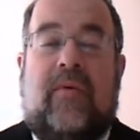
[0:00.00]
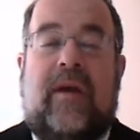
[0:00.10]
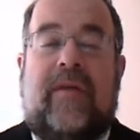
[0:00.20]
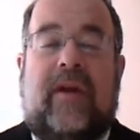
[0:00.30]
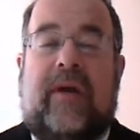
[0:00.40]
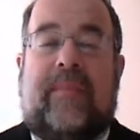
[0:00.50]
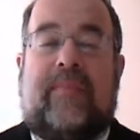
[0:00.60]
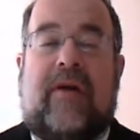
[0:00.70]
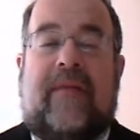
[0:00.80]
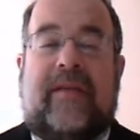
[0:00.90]
One of the great
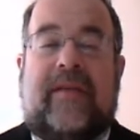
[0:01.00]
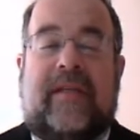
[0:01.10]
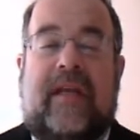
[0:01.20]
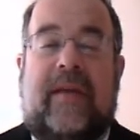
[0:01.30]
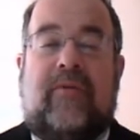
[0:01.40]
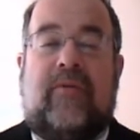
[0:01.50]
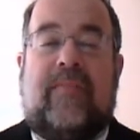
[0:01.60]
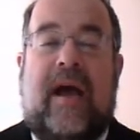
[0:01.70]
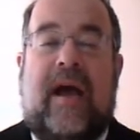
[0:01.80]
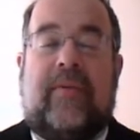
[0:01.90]
prophets in the Hebrew
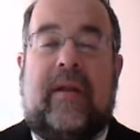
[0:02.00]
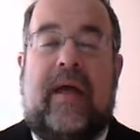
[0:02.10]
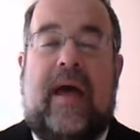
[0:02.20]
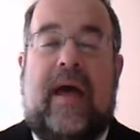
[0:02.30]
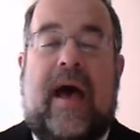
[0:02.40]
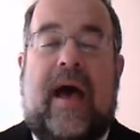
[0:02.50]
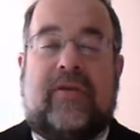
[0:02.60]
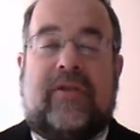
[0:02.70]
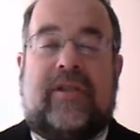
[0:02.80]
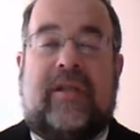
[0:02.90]
Bible,
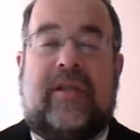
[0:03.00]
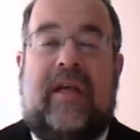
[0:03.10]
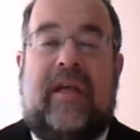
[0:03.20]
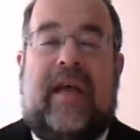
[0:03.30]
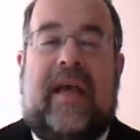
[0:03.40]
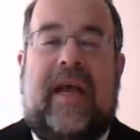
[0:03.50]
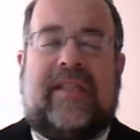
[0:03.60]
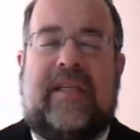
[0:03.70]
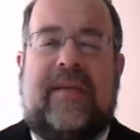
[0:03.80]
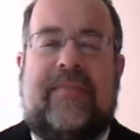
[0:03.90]
Amos,
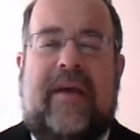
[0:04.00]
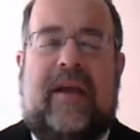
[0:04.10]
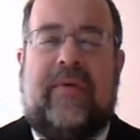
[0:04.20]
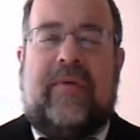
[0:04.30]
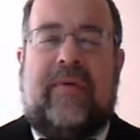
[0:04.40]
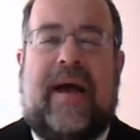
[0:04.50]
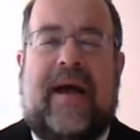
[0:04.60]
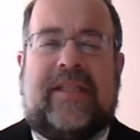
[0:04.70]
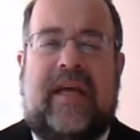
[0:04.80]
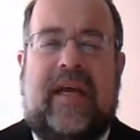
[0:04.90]
has a debate with
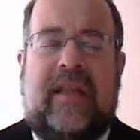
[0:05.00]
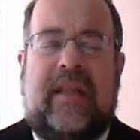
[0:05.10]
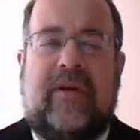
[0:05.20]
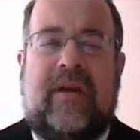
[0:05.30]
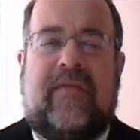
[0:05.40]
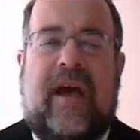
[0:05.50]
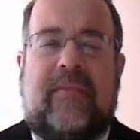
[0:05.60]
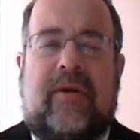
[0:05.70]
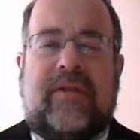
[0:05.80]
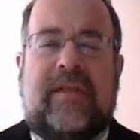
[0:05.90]
Amaziah in the book of
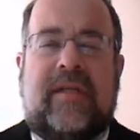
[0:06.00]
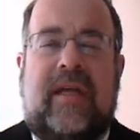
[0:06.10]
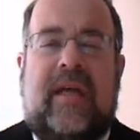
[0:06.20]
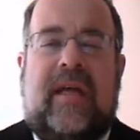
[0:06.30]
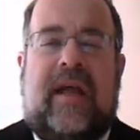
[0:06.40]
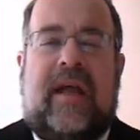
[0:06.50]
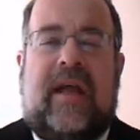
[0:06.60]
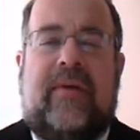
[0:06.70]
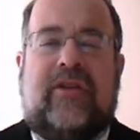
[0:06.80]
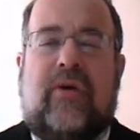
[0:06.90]
Amos. And
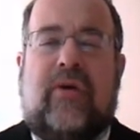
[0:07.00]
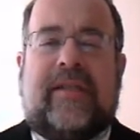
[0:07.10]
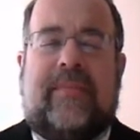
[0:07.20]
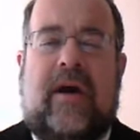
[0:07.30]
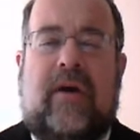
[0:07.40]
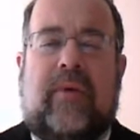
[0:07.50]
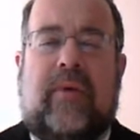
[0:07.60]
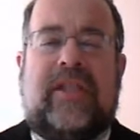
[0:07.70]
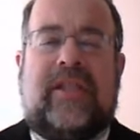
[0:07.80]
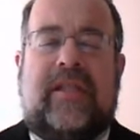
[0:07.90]
there he talks about
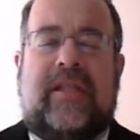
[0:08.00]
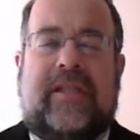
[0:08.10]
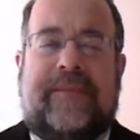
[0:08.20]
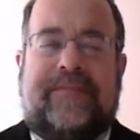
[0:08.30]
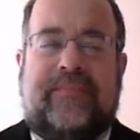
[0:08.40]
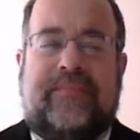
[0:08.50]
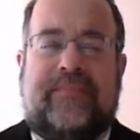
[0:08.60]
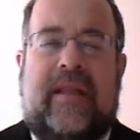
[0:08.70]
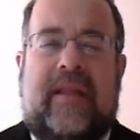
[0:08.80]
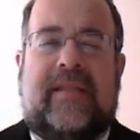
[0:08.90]
righteousness
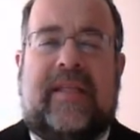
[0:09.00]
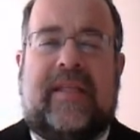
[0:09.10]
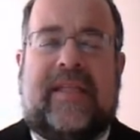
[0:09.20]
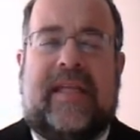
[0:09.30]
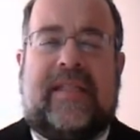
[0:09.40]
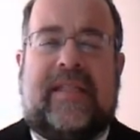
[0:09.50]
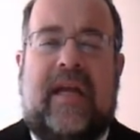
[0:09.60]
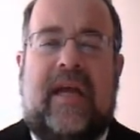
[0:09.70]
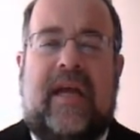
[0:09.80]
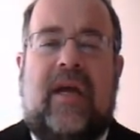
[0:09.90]
and the sense
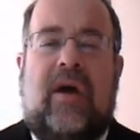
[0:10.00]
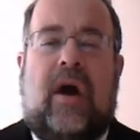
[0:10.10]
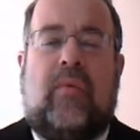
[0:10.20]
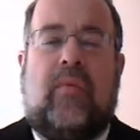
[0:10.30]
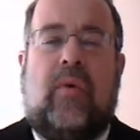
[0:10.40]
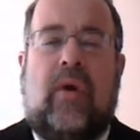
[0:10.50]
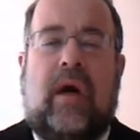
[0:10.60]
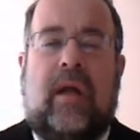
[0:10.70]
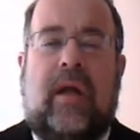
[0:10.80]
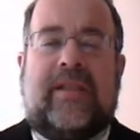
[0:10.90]
that a
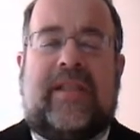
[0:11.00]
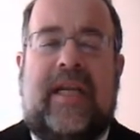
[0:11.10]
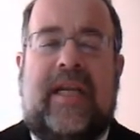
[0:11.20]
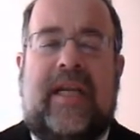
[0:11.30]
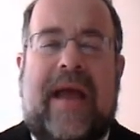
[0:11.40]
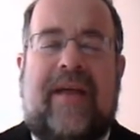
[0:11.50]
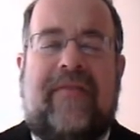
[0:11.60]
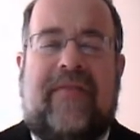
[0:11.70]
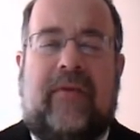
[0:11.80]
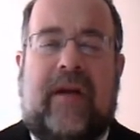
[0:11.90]
wall, a city not
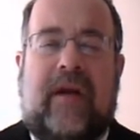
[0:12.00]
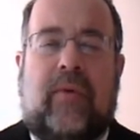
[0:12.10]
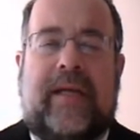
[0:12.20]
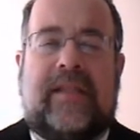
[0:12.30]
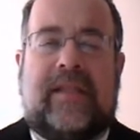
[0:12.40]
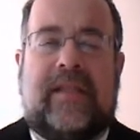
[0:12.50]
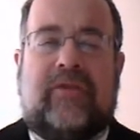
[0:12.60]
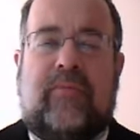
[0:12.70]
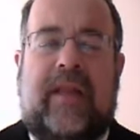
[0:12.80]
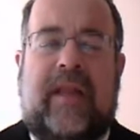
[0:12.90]
founded on righteousness
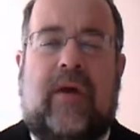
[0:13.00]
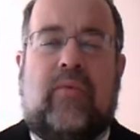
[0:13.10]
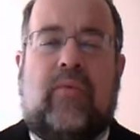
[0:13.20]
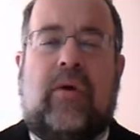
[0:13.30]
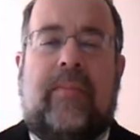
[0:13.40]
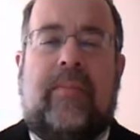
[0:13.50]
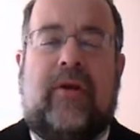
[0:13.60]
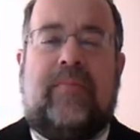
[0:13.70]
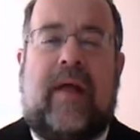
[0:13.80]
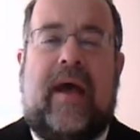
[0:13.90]
will be like a wall
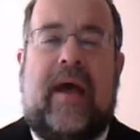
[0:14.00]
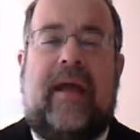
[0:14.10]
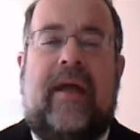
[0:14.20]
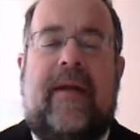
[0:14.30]
built by